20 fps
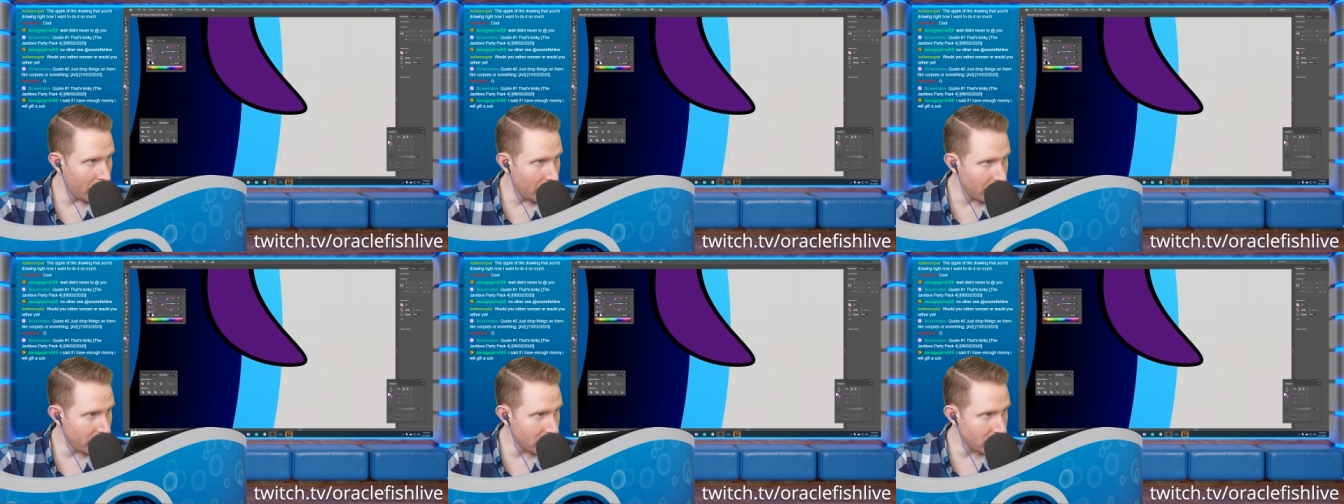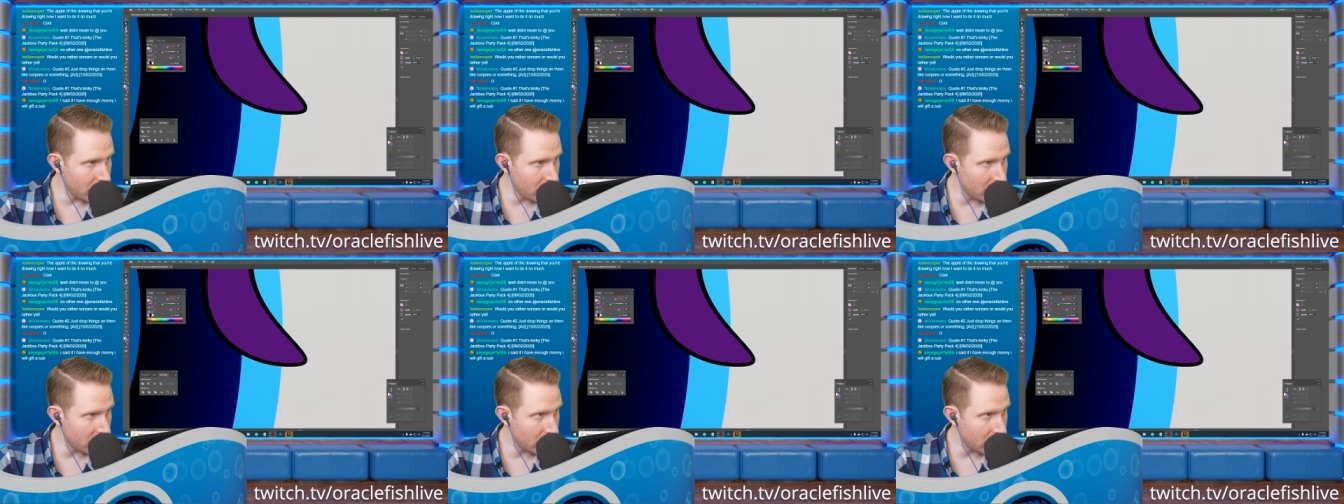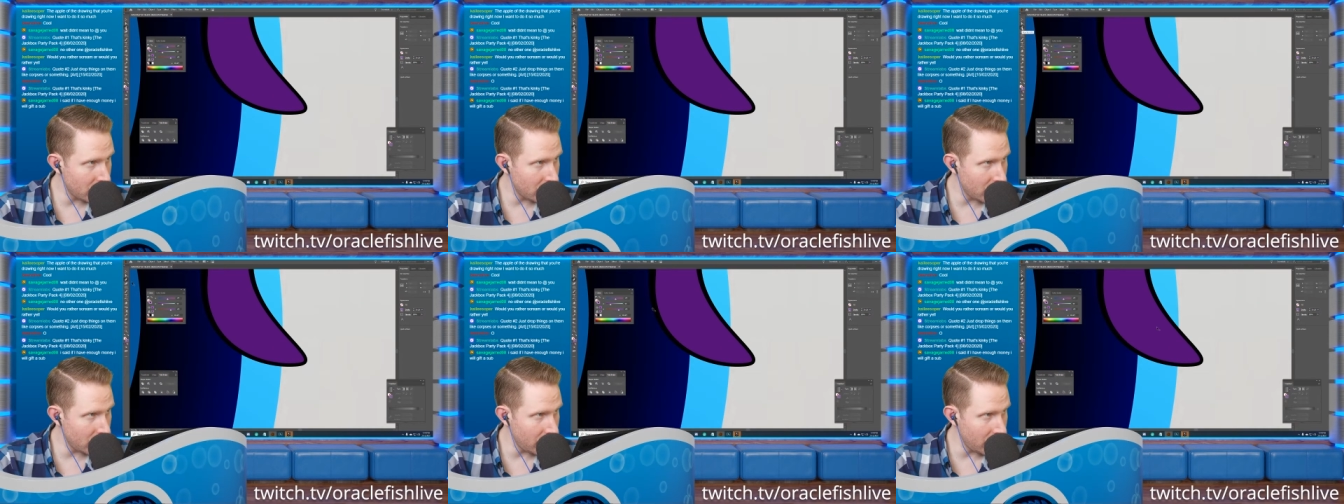just a
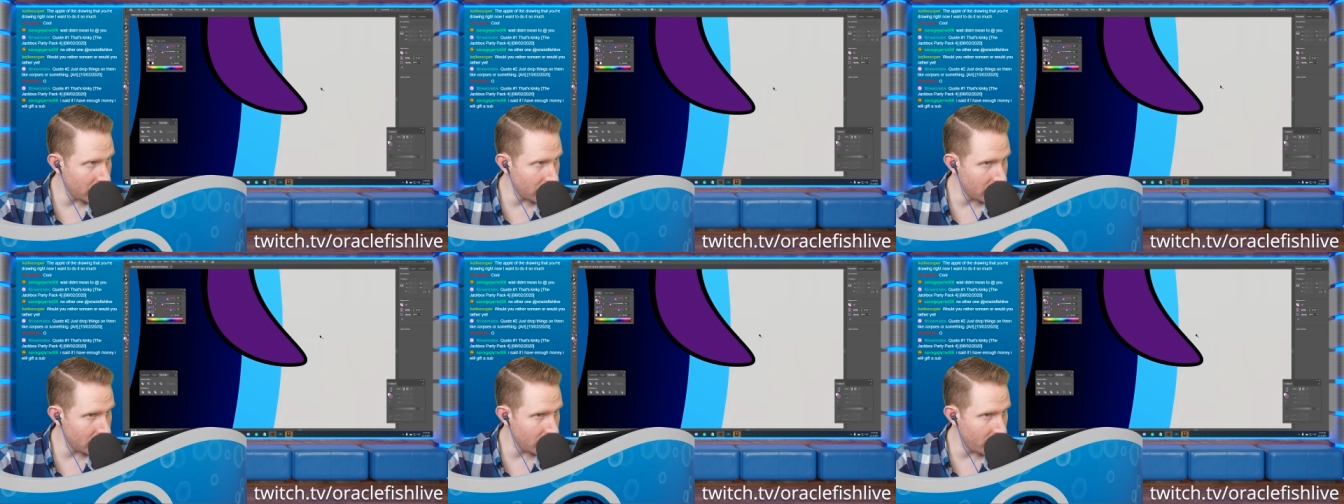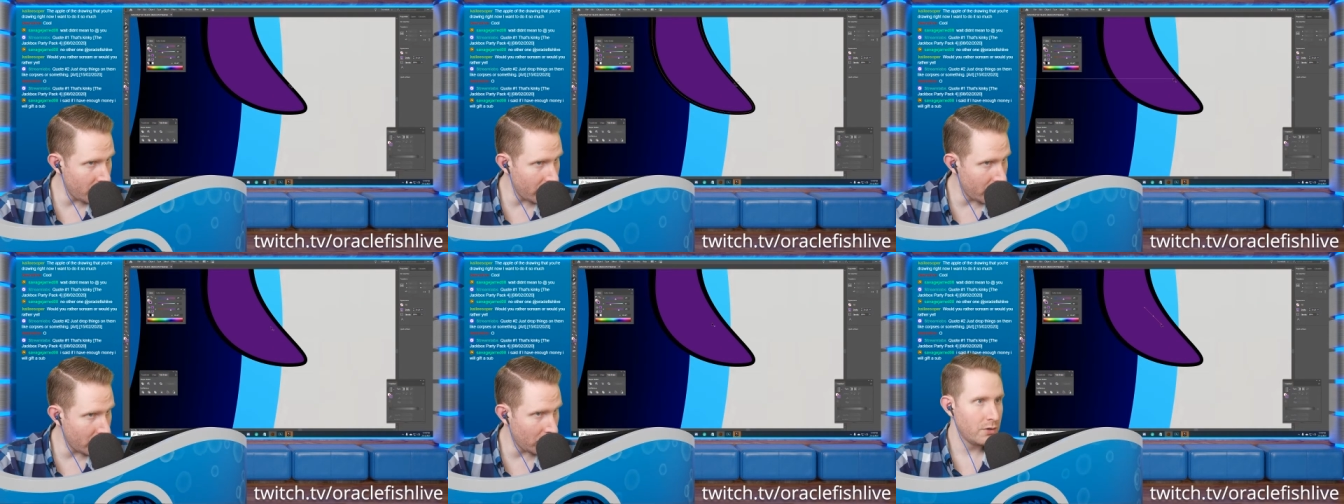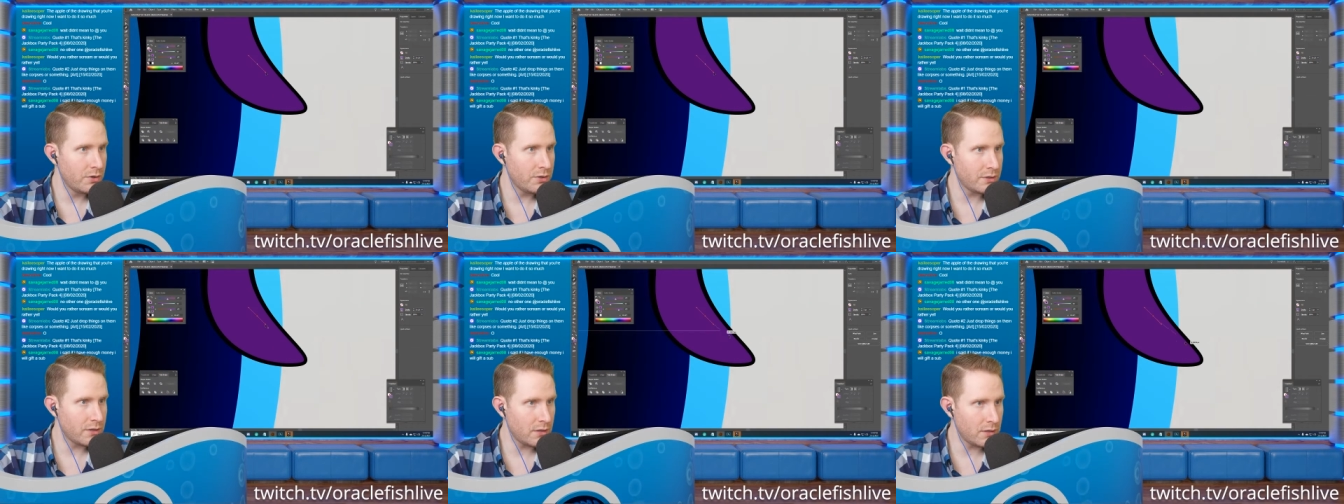teensy
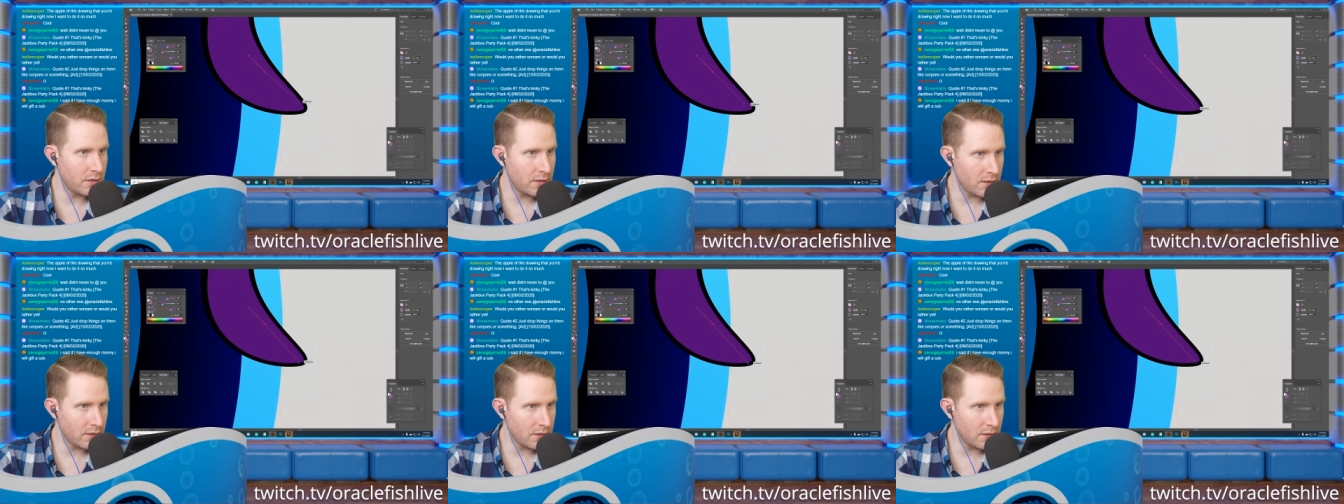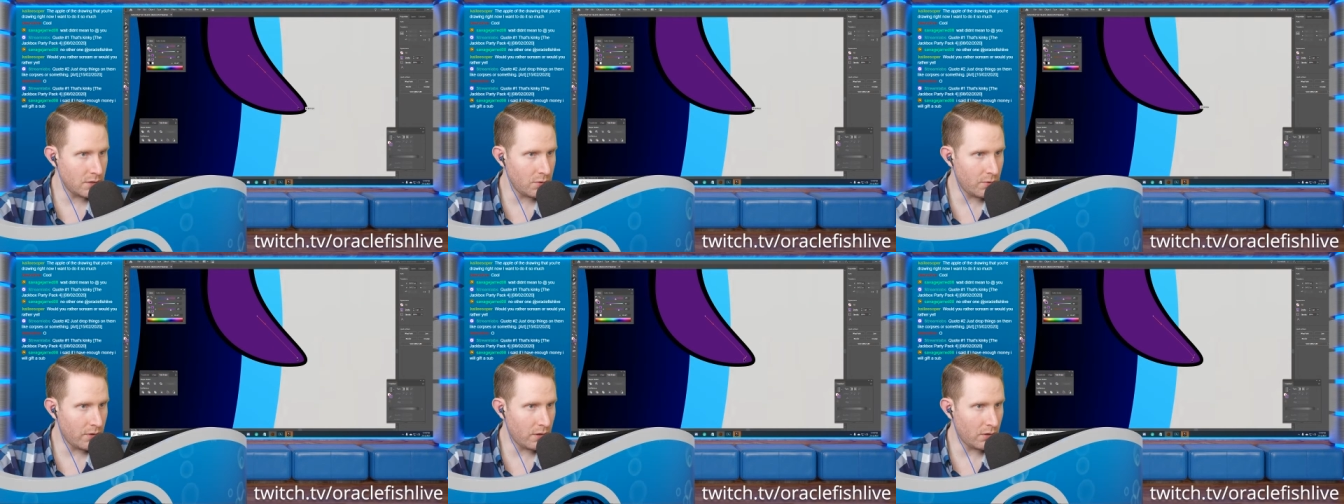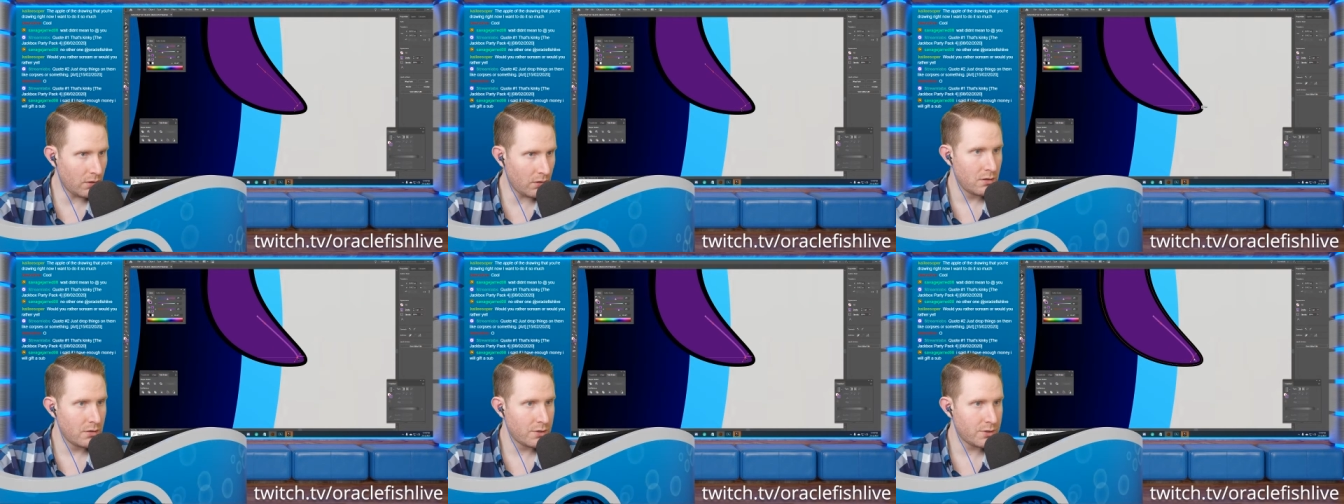
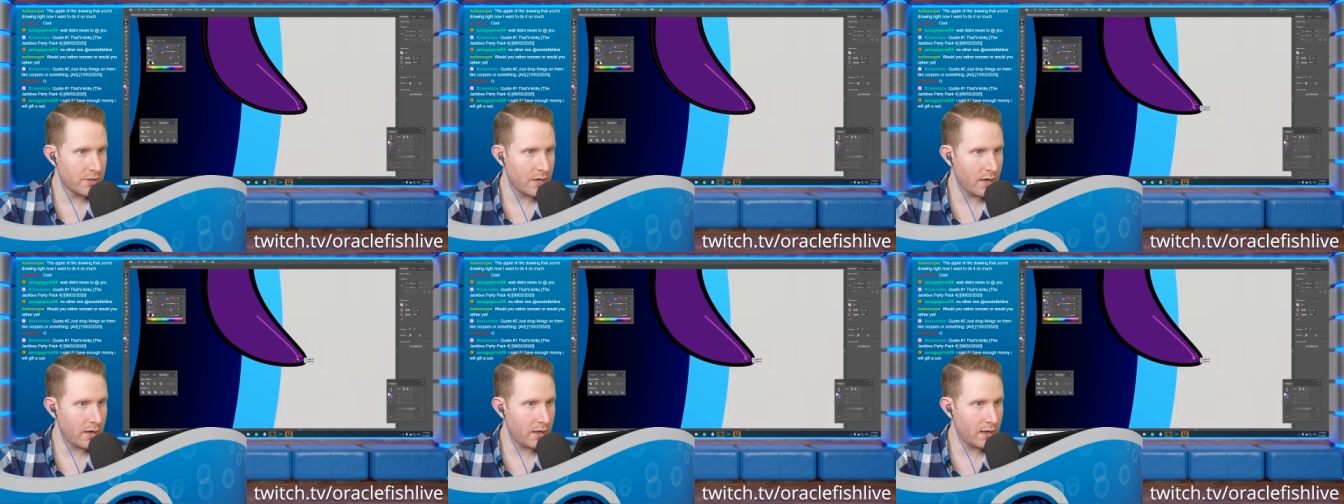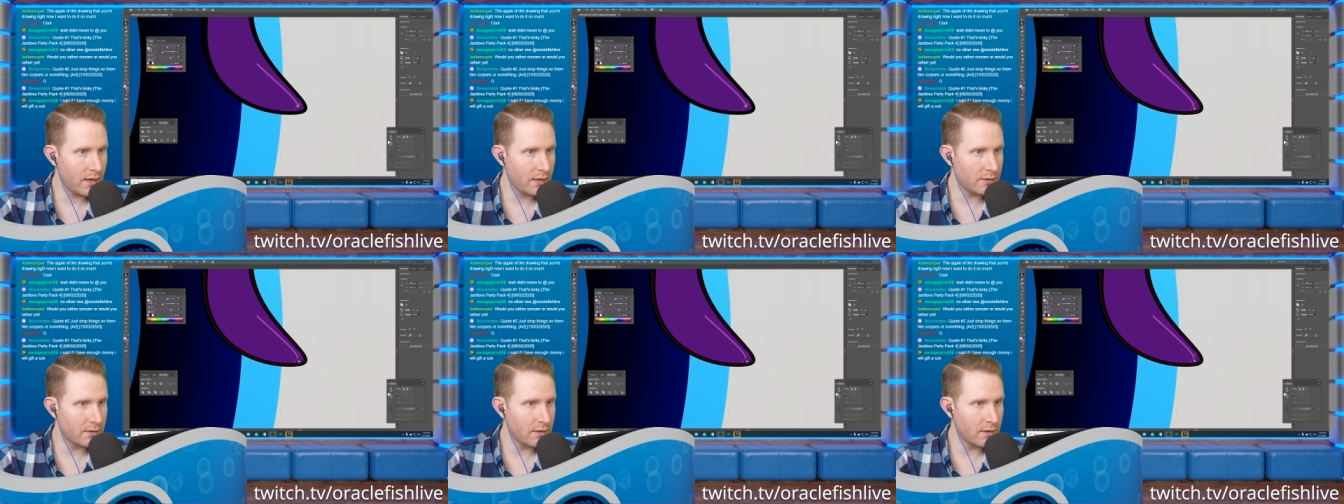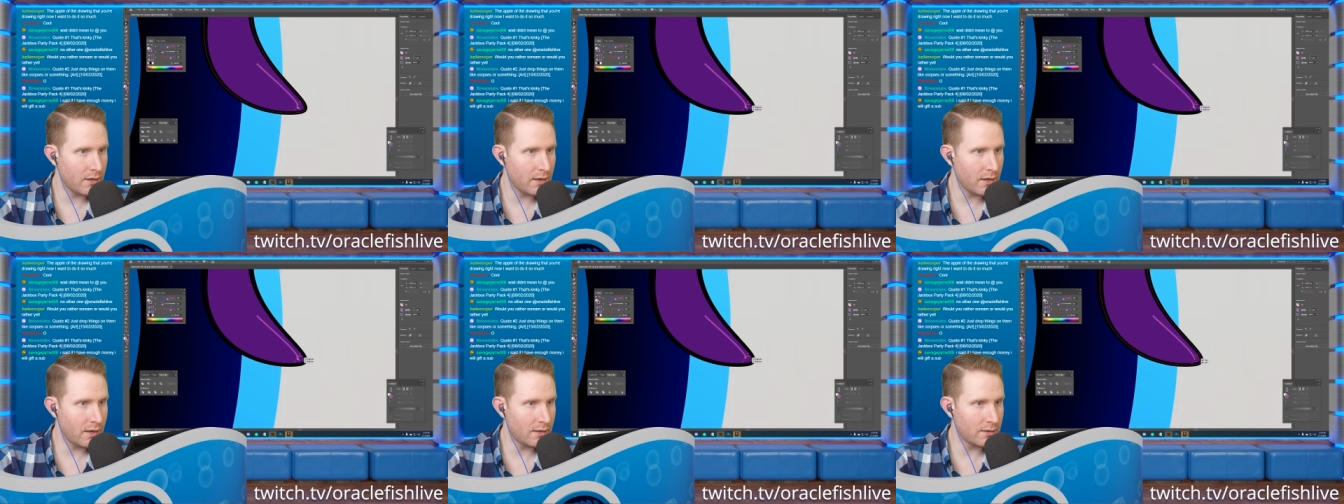little shading at
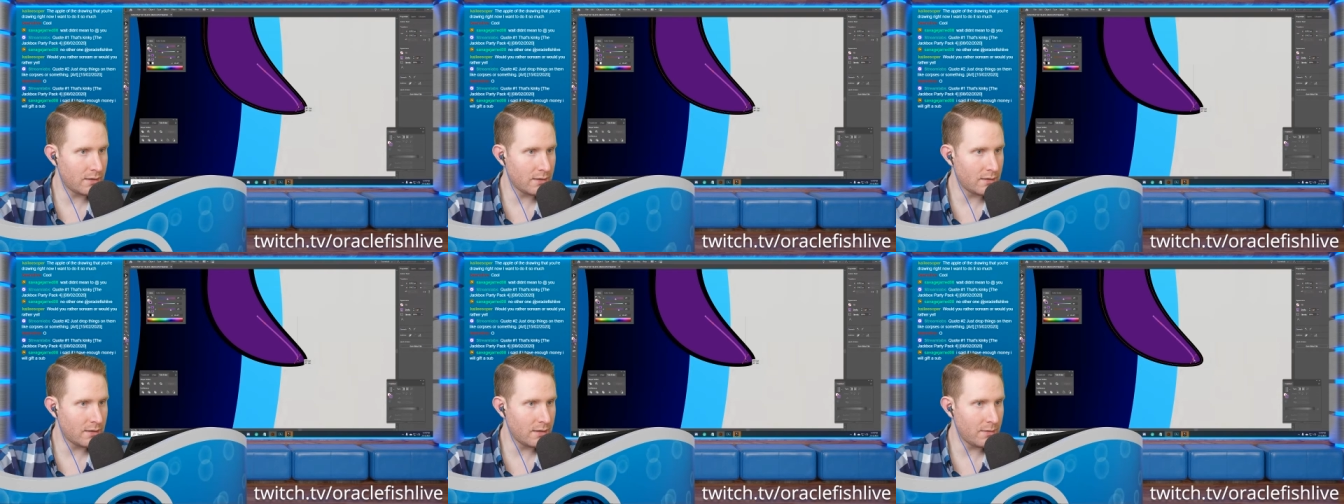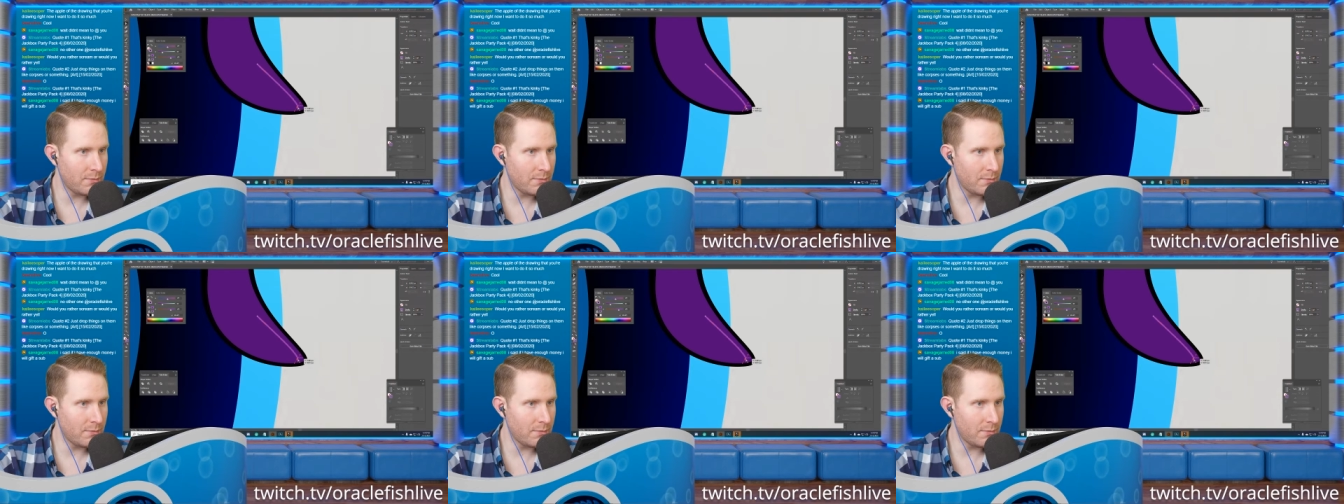the tip